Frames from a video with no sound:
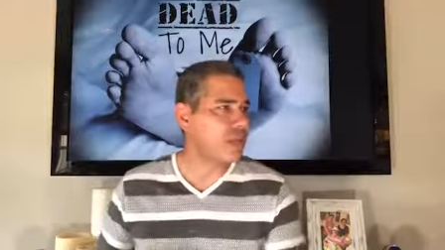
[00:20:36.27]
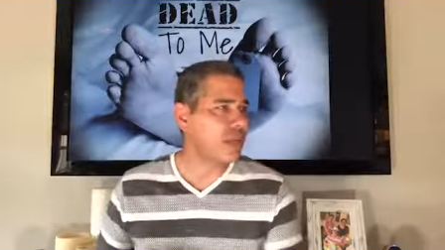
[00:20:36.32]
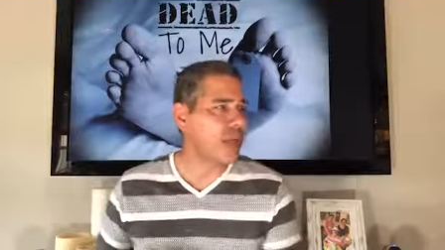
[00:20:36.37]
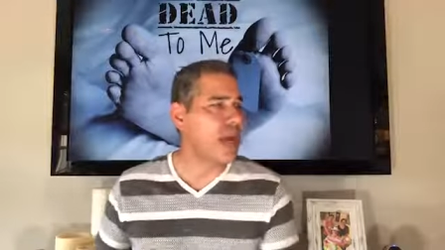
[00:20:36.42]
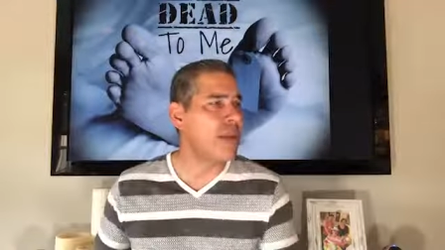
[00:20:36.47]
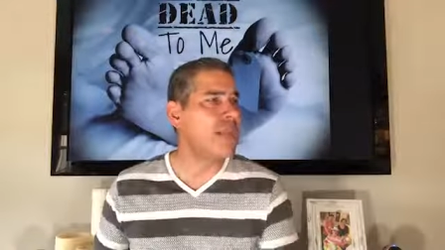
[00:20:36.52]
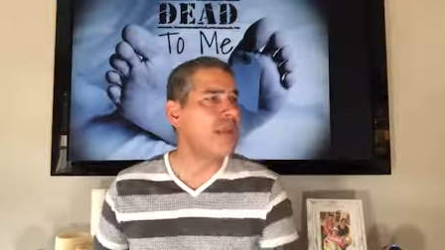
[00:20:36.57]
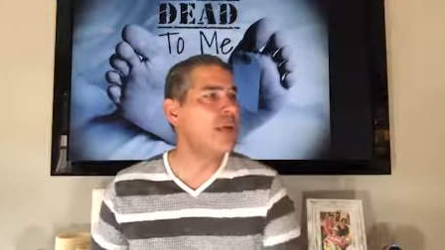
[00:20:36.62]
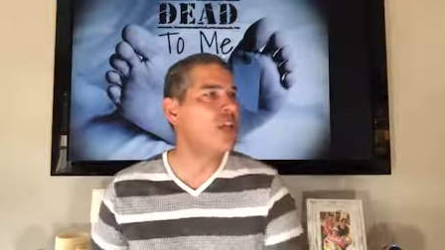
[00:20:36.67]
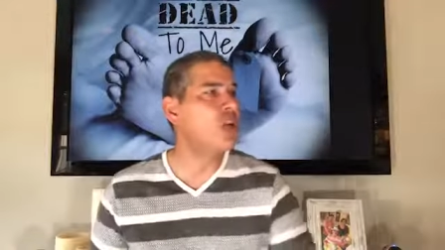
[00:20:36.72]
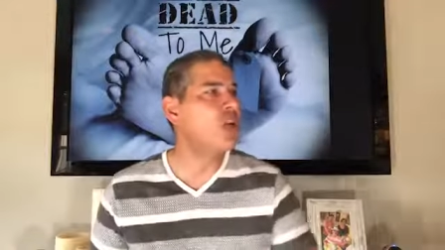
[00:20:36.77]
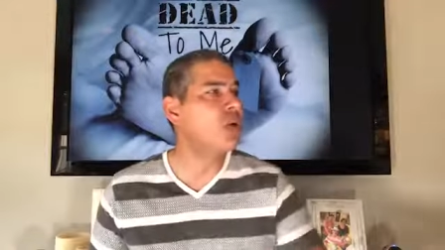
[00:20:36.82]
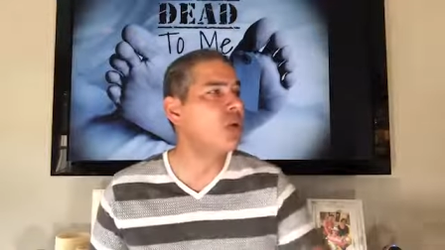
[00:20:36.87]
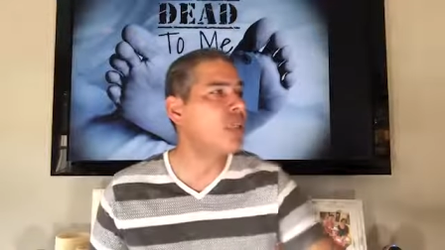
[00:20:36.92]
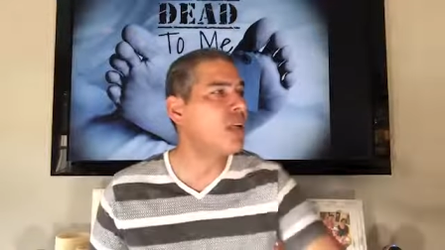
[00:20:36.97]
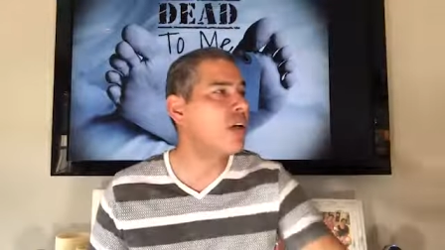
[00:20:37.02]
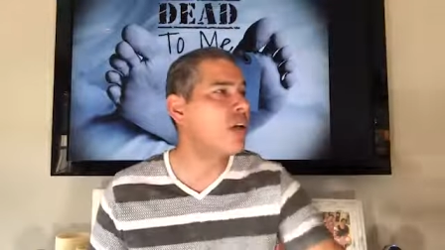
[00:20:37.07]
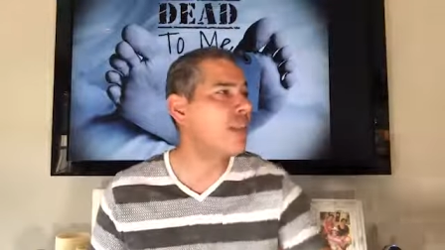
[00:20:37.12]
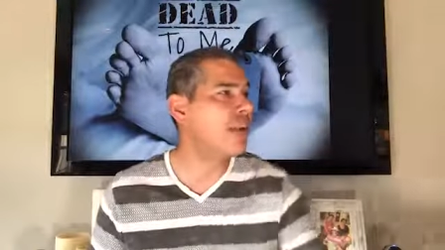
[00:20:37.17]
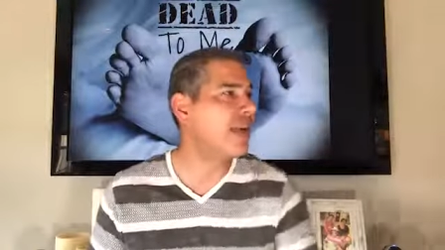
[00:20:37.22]
I'm going to do a
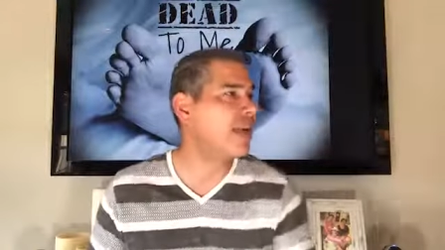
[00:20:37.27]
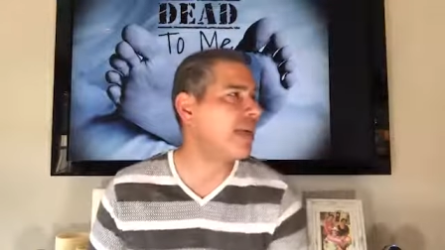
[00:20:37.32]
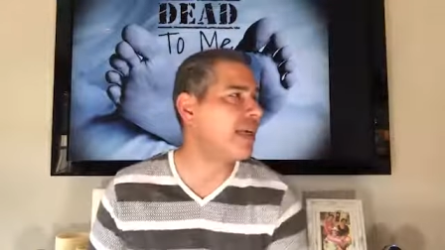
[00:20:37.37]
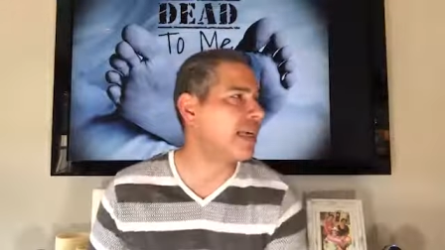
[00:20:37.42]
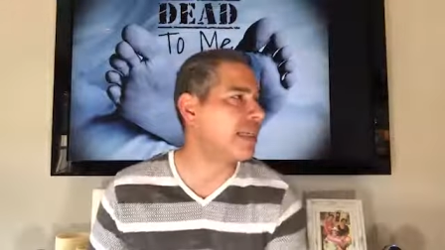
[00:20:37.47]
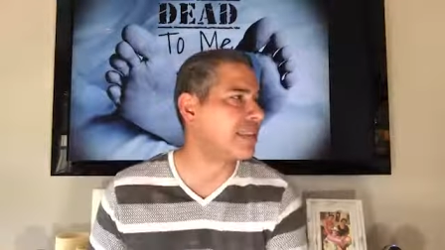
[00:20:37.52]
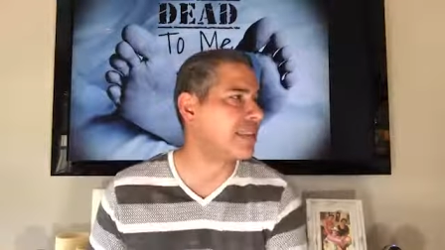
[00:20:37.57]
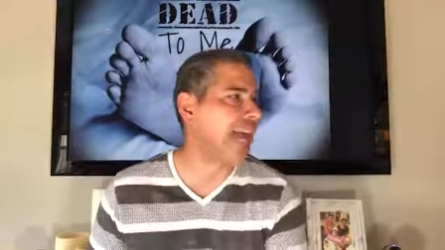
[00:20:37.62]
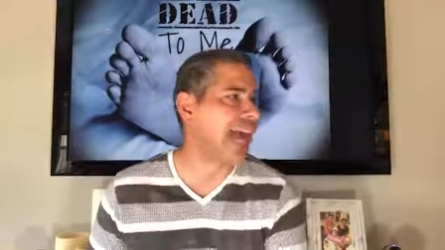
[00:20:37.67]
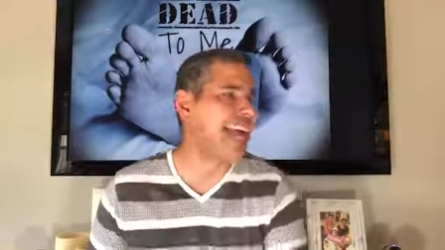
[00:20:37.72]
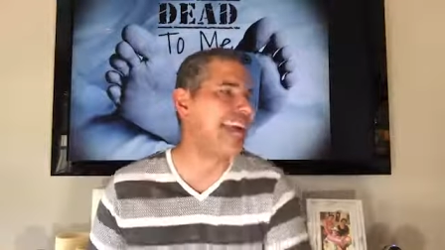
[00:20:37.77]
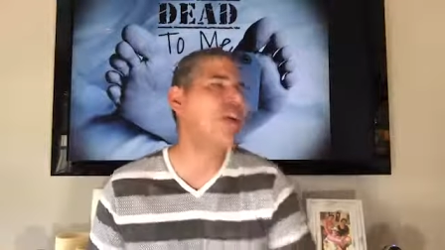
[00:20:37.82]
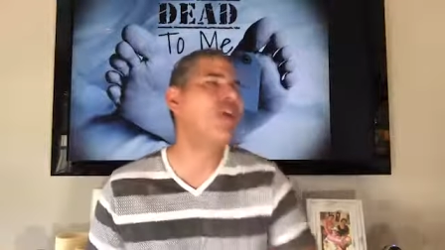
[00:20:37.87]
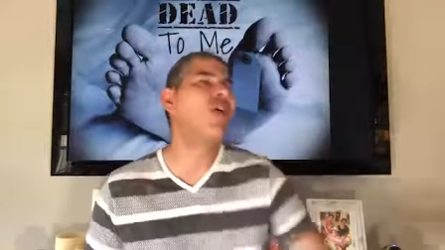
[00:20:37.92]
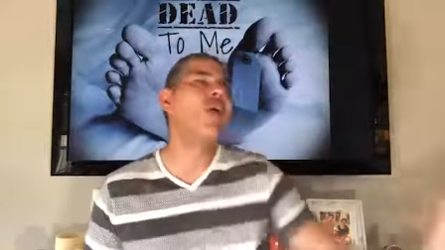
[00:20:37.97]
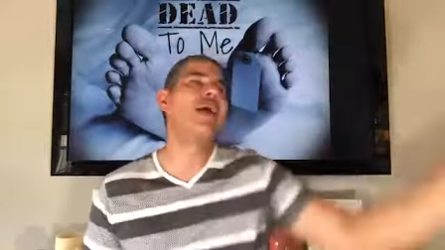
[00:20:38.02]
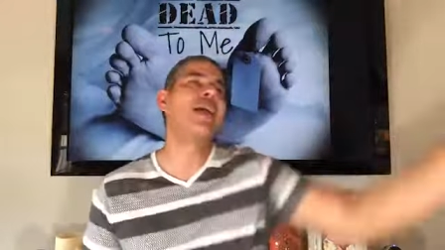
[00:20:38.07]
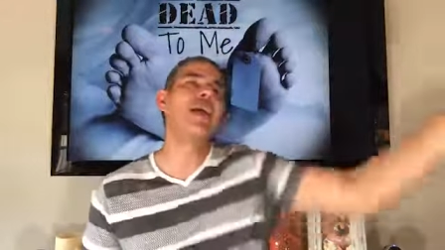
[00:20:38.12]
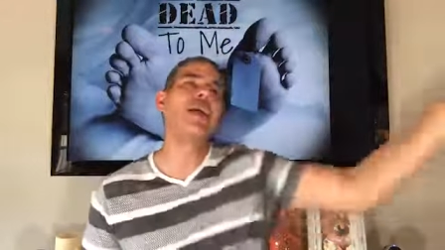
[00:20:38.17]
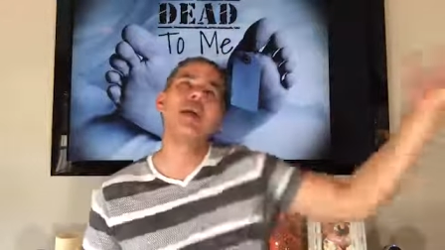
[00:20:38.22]
little bit of this. I
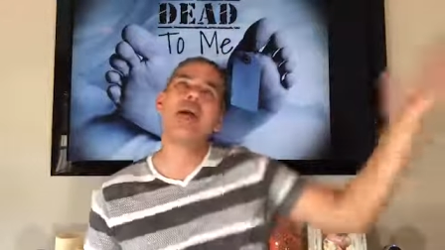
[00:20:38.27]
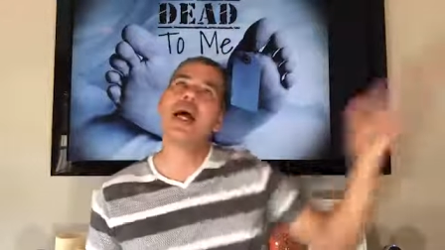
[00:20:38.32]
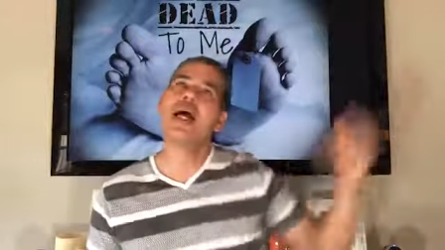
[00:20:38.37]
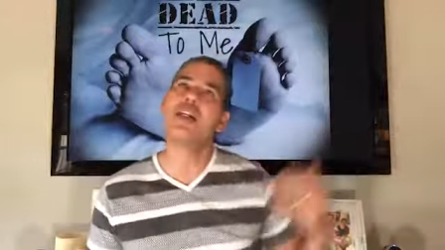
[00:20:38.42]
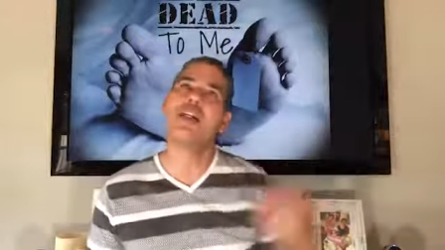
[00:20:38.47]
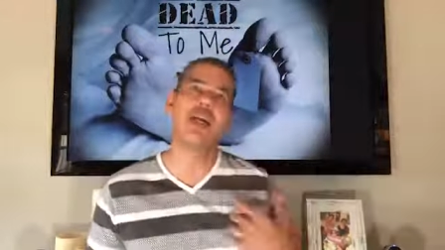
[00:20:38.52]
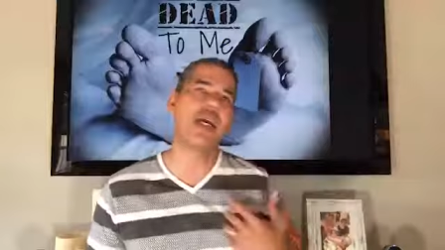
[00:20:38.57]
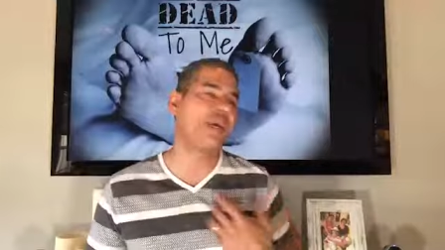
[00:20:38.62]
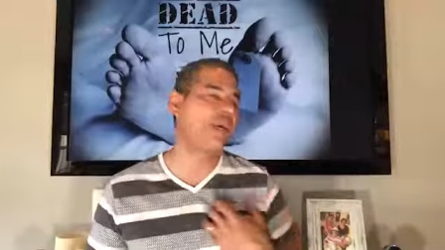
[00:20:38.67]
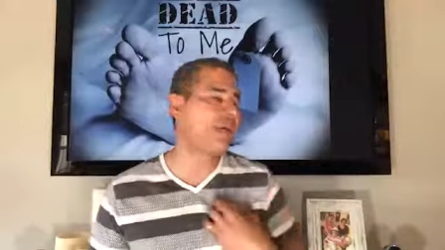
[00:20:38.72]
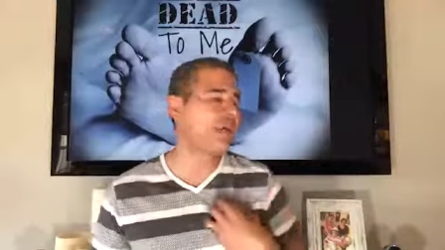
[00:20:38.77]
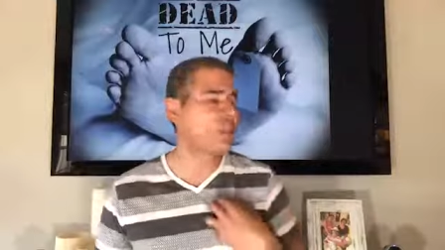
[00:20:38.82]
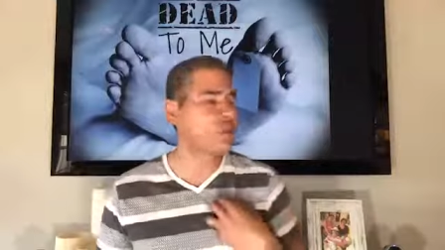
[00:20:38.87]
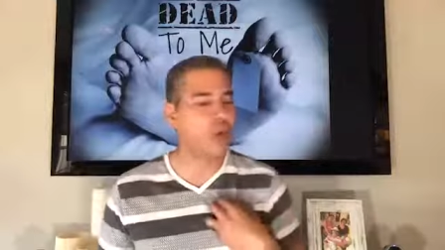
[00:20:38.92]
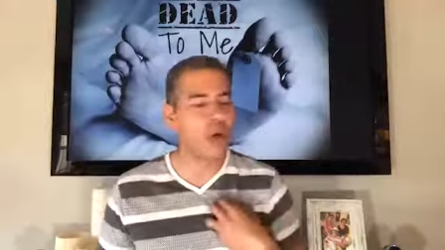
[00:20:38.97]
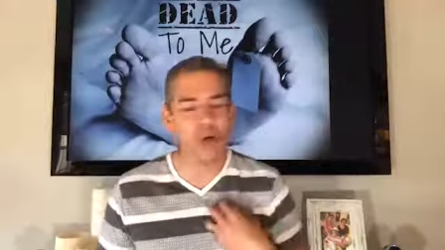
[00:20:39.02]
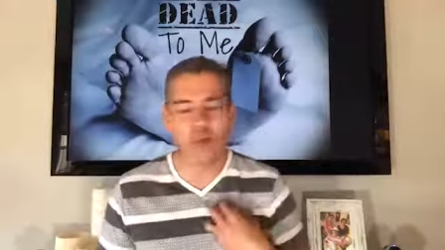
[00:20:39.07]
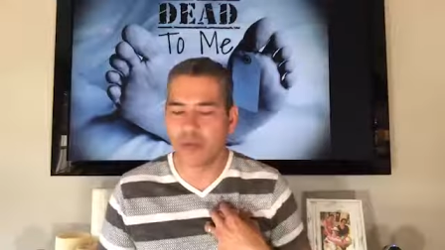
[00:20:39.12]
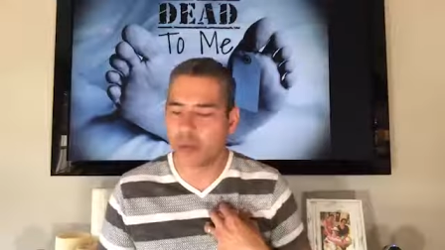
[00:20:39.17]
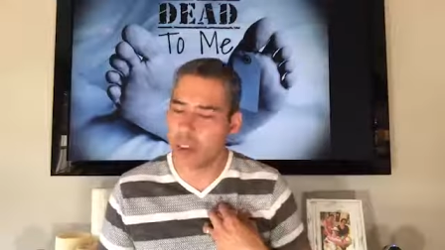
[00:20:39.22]
know, I know God, you gave me this
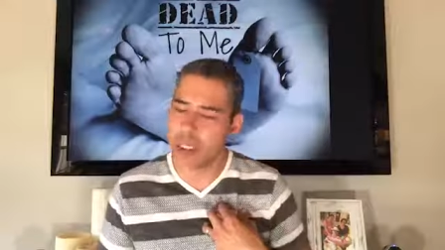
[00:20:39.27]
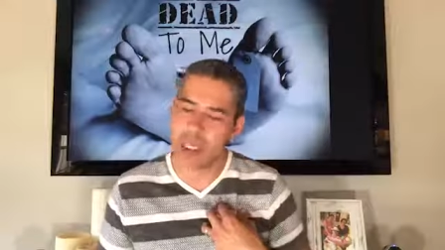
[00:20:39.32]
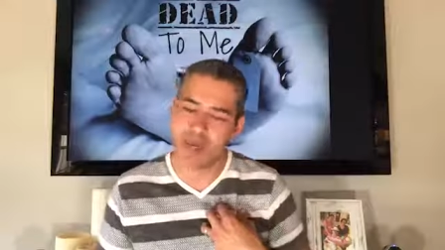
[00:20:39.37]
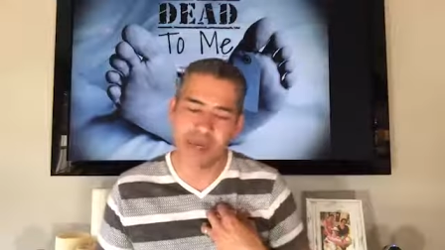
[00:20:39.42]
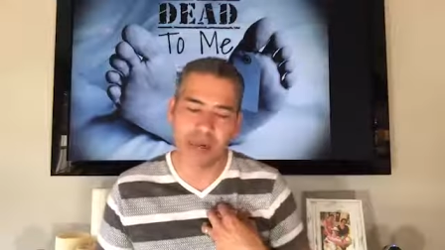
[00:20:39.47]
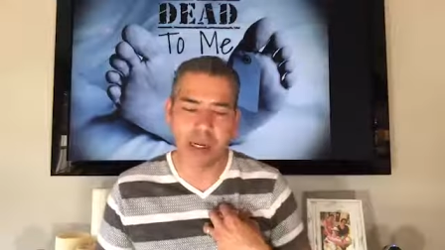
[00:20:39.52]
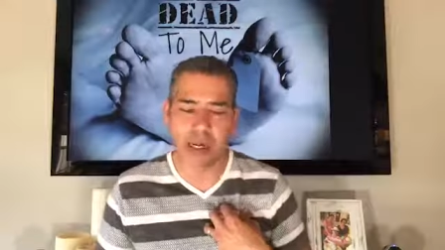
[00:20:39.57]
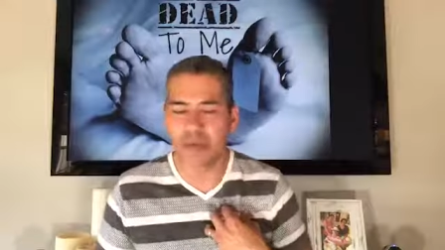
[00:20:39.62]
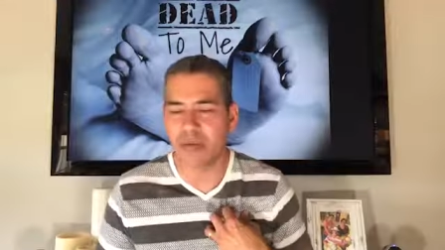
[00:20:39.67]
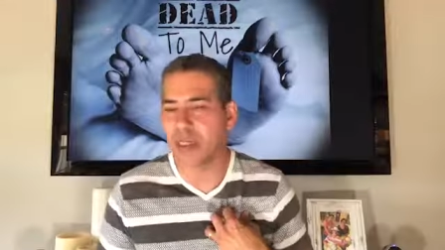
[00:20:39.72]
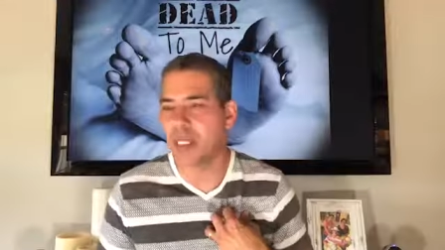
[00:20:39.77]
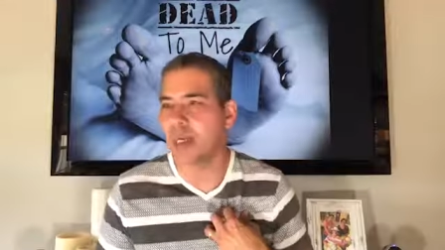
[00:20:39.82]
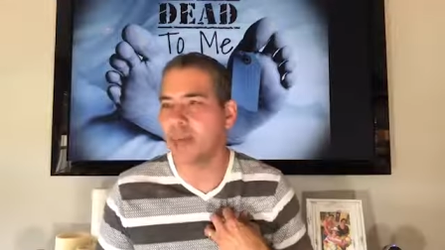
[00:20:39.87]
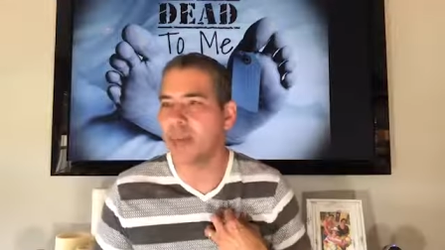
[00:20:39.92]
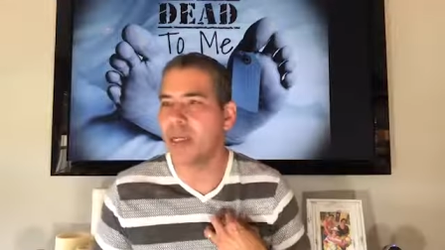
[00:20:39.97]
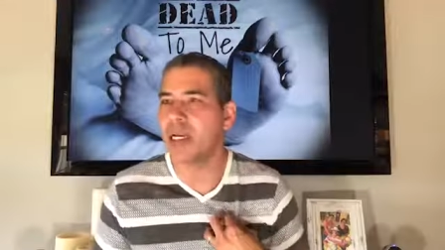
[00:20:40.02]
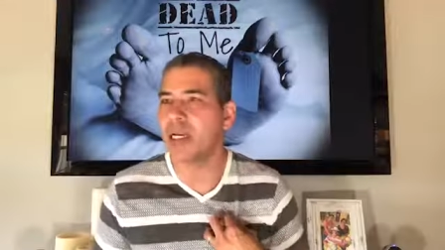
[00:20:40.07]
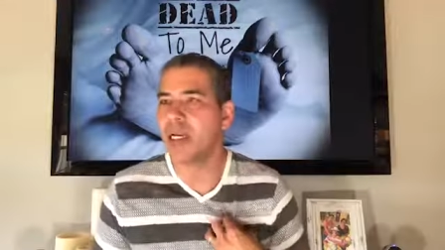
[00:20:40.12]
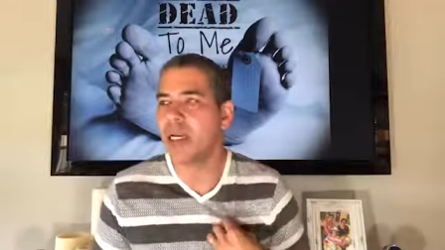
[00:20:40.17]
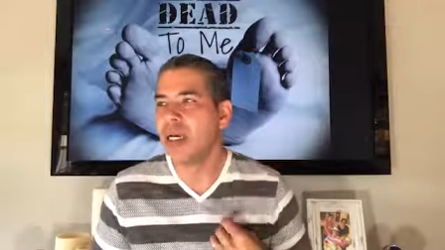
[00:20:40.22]
wonderful gift and everything,
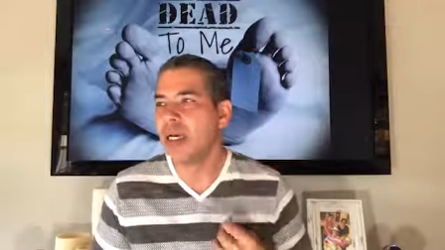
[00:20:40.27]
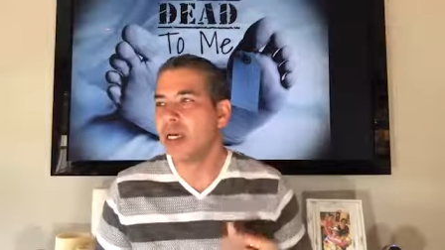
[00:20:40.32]
but